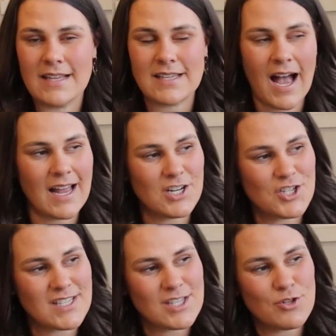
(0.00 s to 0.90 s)
It's kind
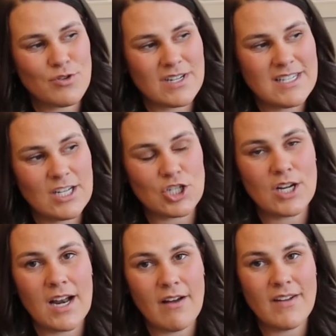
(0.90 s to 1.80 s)
of just the
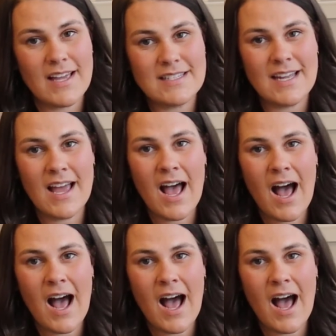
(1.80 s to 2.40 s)
tradition of it.